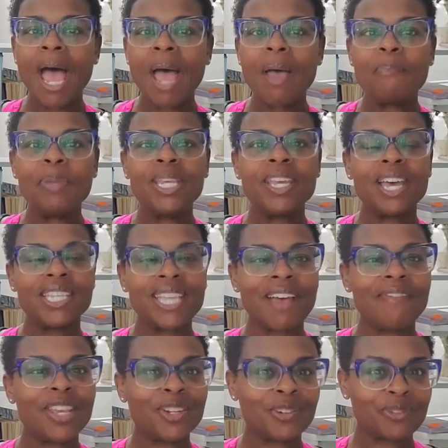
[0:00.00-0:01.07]
Because
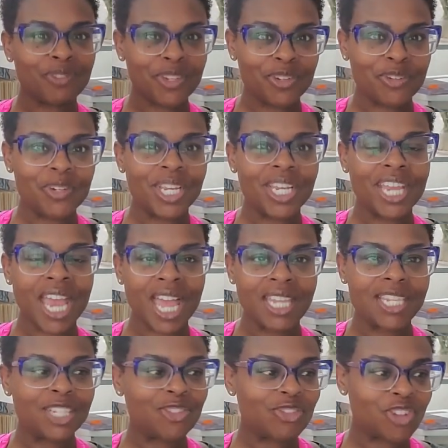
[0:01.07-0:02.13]
I've interviewed and gotten
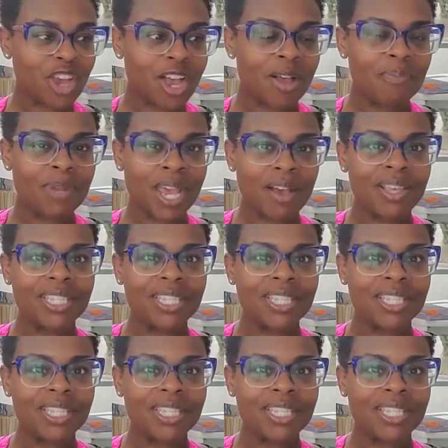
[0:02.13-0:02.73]
this job now as